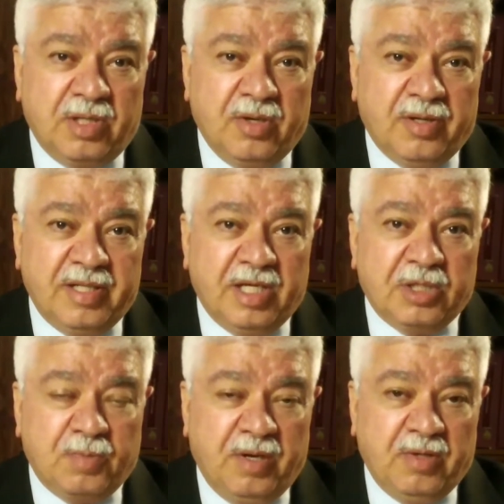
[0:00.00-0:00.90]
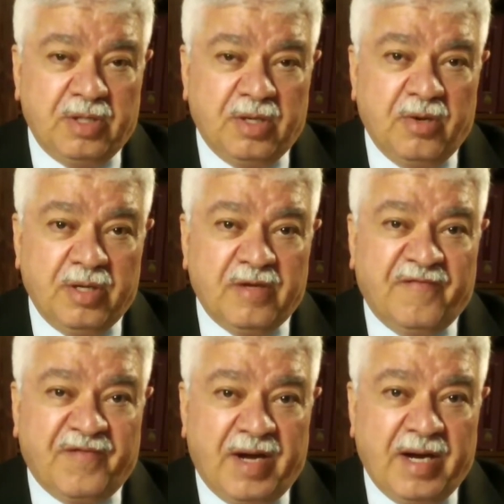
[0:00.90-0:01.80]
The only experience you're going to
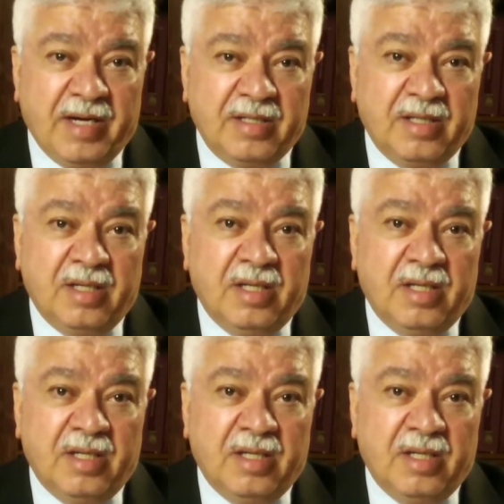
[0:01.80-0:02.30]
find